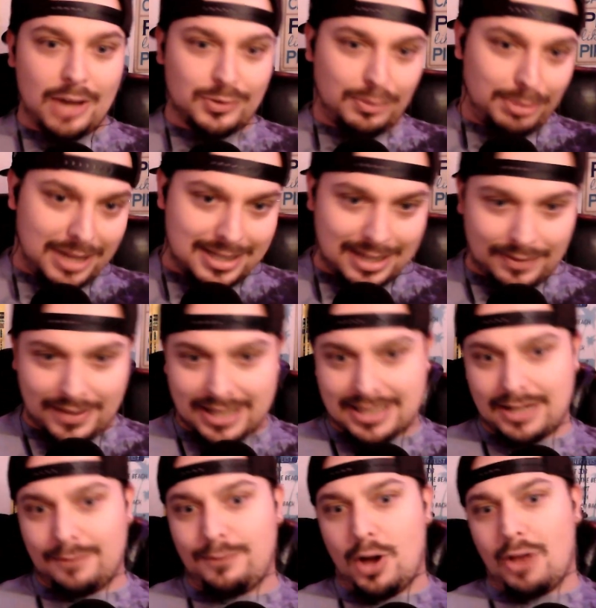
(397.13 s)
replacing things that
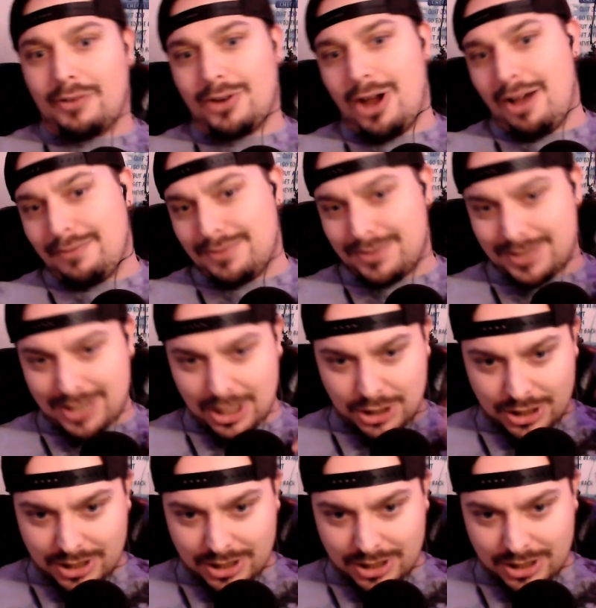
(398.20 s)
have fallen off, such and